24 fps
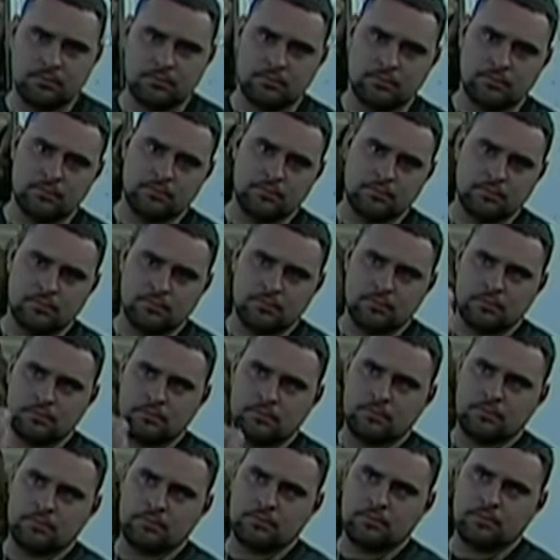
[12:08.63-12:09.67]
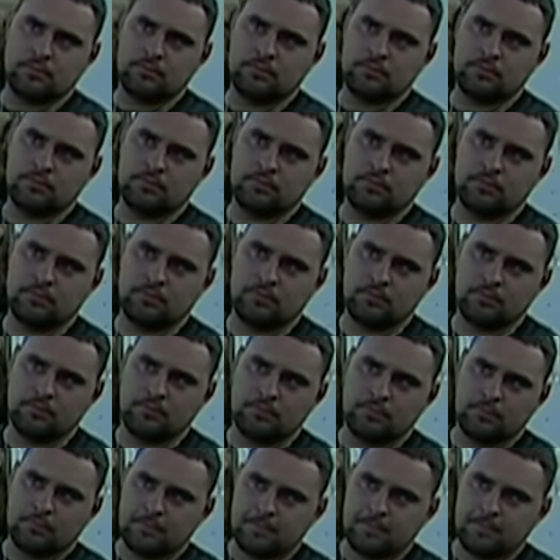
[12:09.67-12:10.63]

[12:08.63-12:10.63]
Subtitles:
This person isn't speaking.